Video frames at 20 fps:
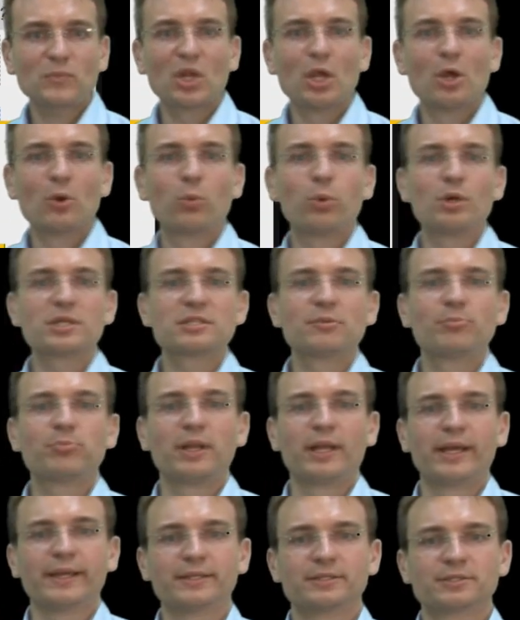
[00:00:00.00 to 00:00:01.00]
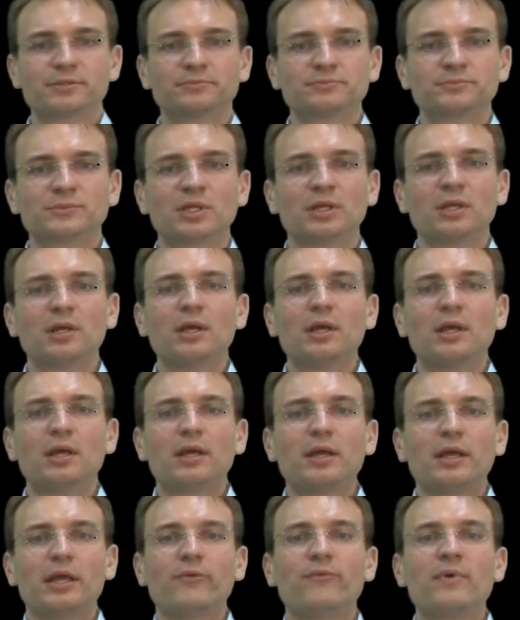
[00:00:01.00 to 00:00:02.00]
was applied.
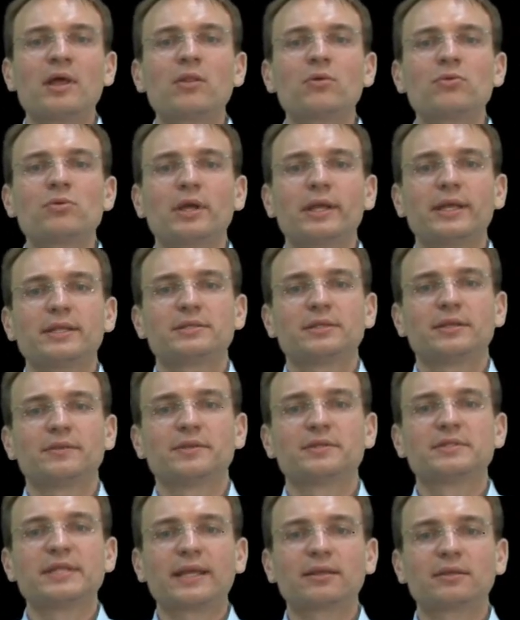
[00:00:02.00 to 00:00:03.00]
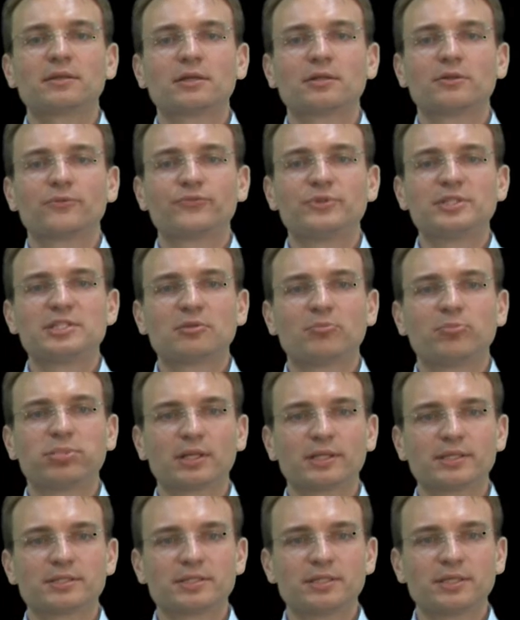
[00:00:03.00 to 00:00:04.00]
Evaluating the technical
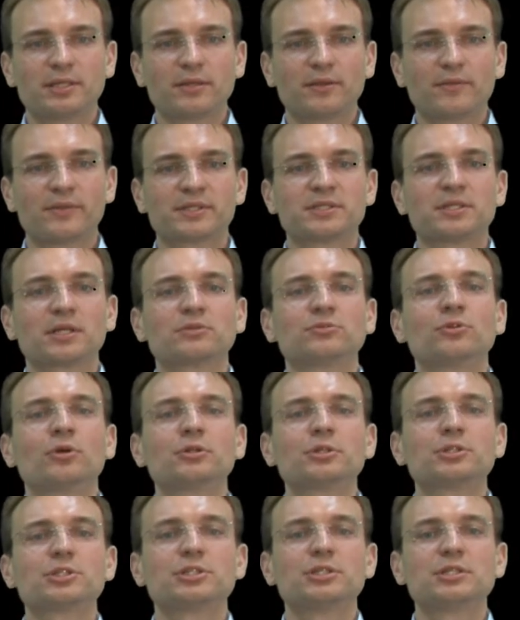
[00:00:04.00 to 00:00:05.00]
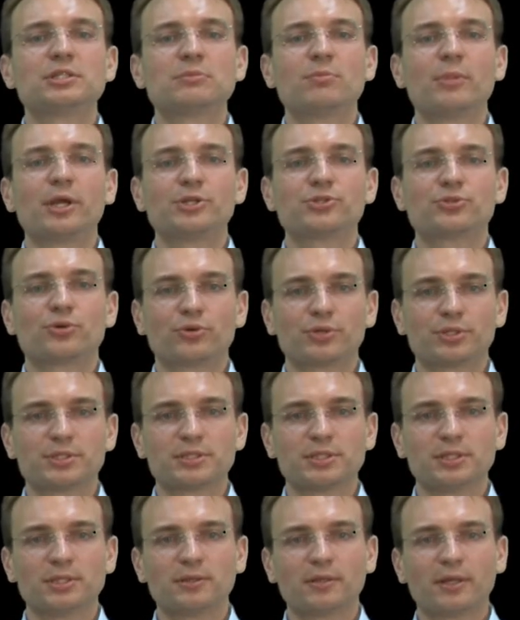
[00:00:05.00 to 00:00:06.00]
feasibility, the technology's
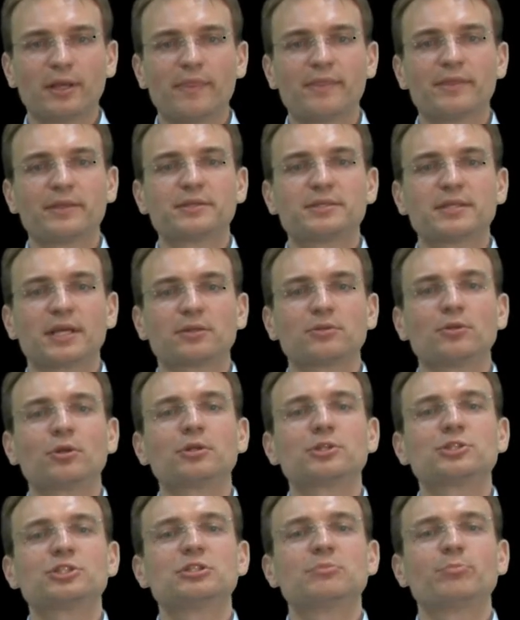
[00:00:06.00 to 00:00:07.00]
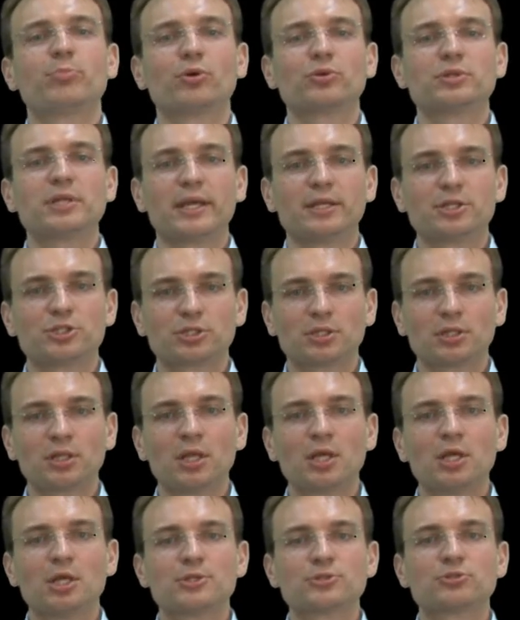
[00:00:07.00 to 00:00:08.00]
maturity, and the technology's potential
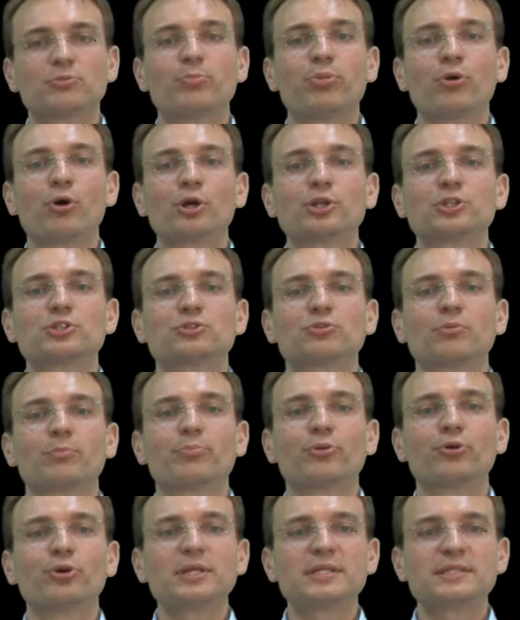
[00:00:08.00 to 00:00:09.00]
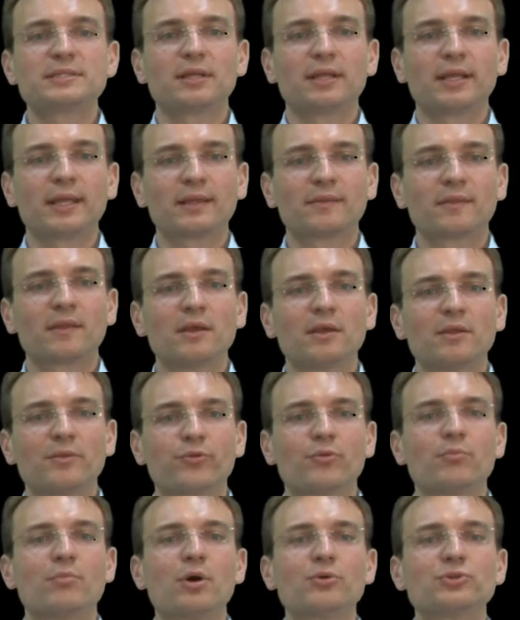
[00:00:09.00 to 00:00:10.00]
supports to pre-select the
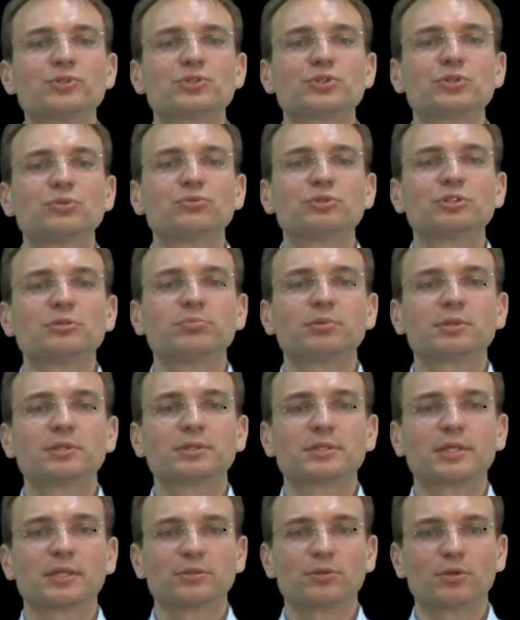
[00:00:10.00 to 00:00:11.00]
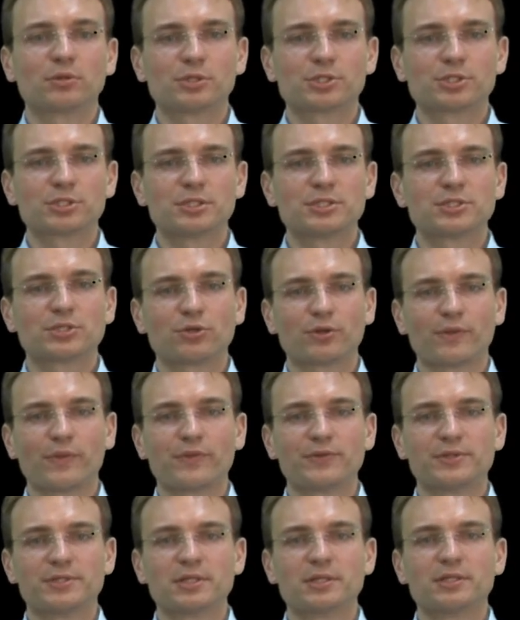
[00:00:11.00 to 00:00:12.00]
most suitable technologies
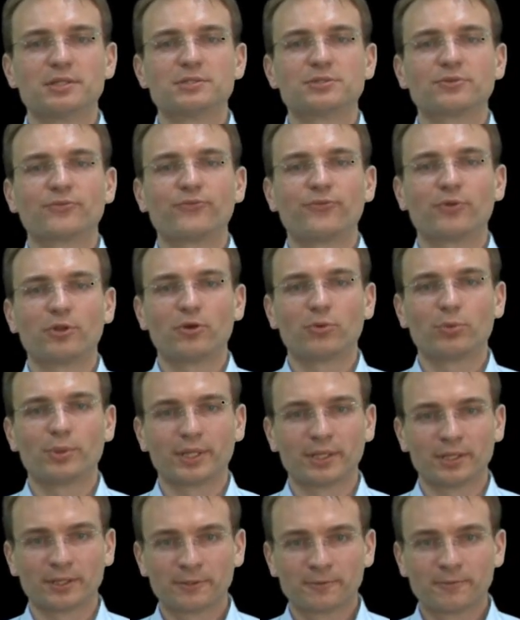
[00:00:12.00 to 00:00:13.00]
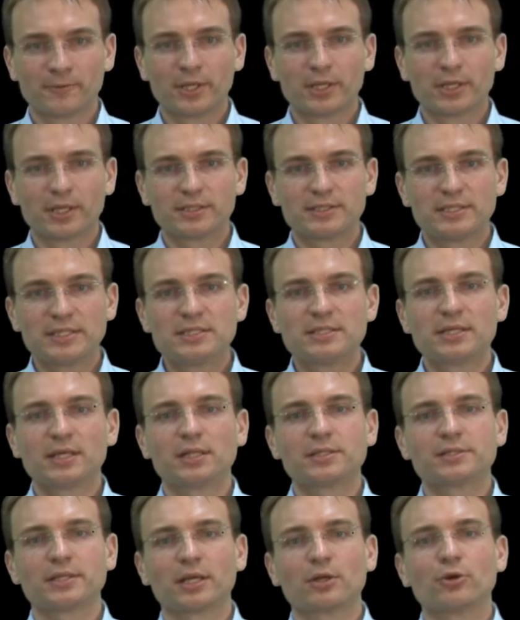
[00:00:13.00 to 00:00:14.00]
considered in the following
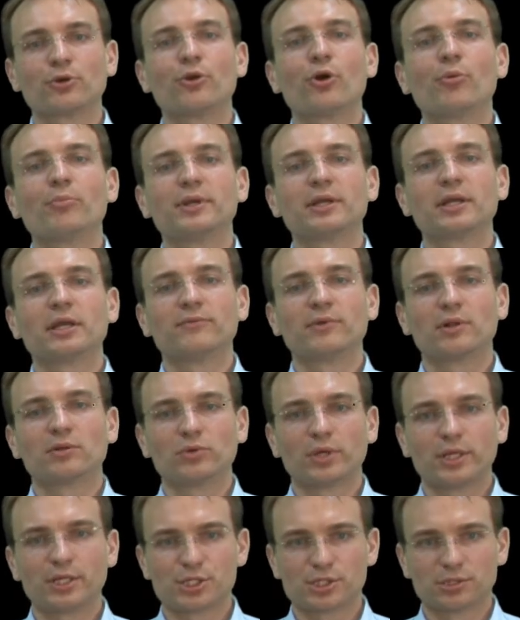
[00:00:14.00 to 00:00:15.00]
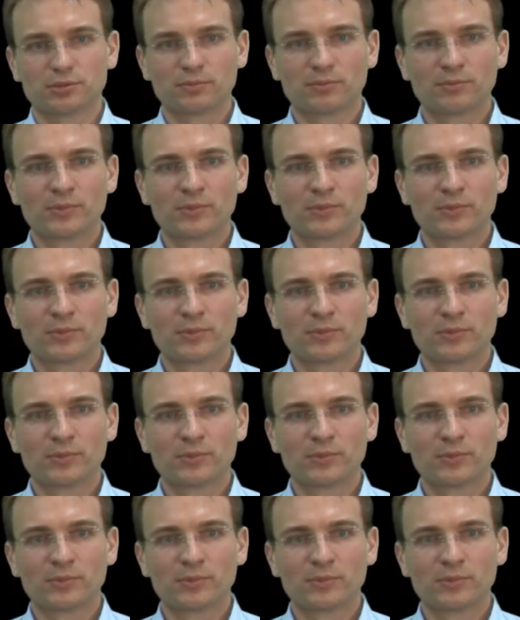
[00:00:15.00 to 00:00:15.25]
detailed economic evaluation.